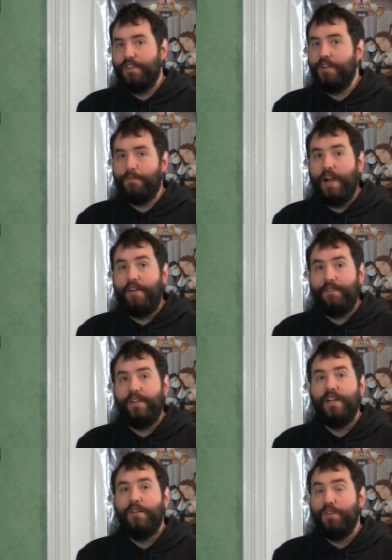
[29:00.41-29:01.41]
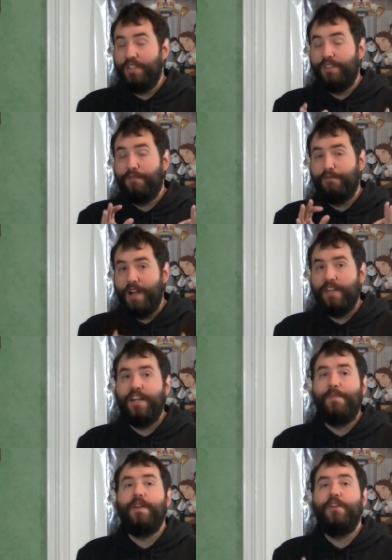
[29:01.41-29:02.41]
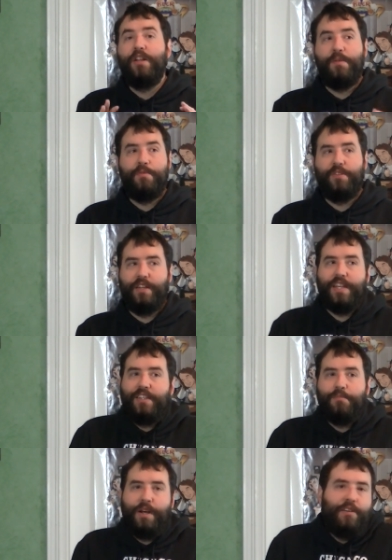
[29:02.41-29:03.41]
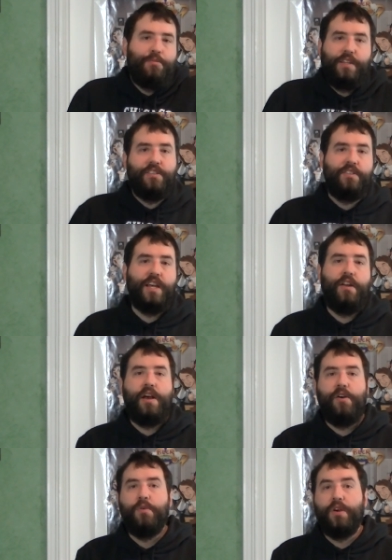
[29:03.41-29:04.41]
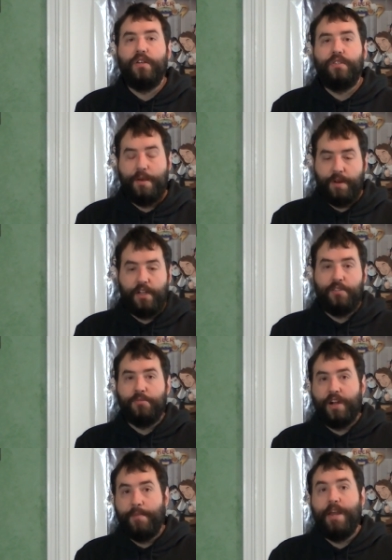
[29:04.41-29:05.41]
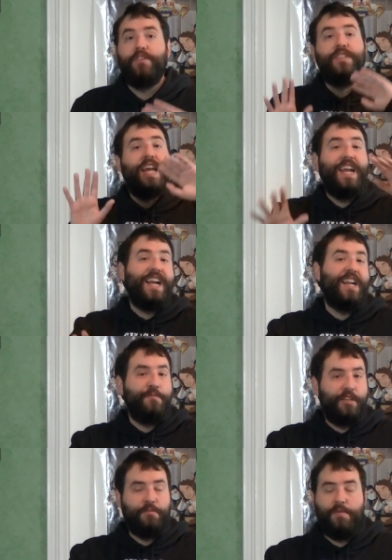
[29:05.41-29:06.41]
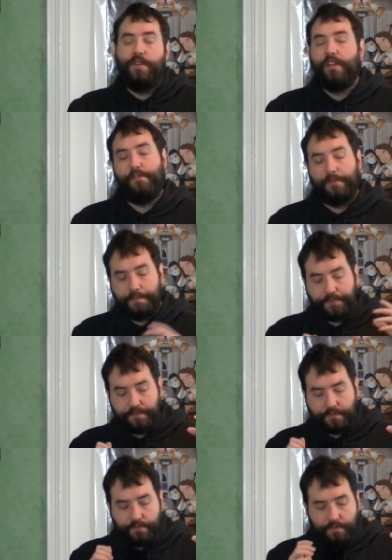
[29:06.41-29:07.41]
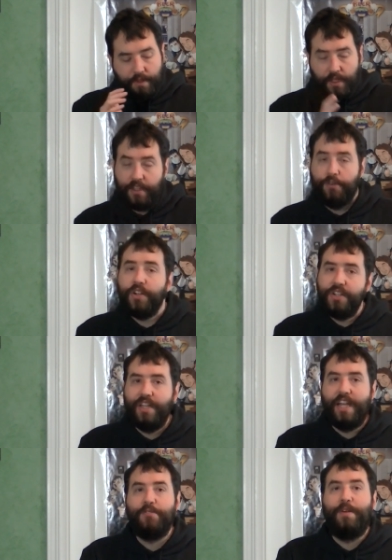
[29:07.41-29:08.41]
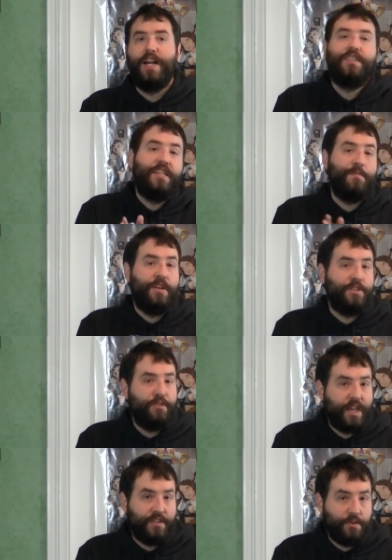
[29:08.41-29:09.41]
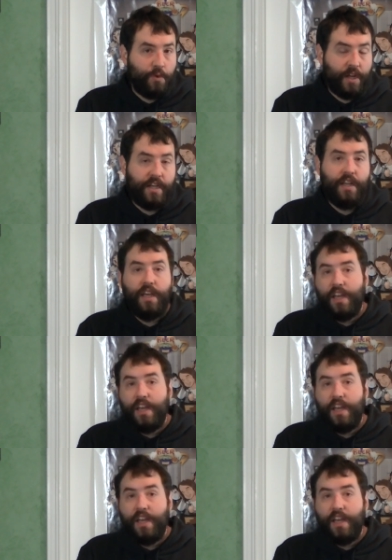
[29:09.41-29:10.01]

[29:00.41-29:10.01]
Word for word: turned a profit, which is fucked up. And I know a lot of people are like, that's impossible, that's just not how it works. I'm going to unsubscribe now. Just hang on, let me explain myself. The original Xbox that came out in 2001,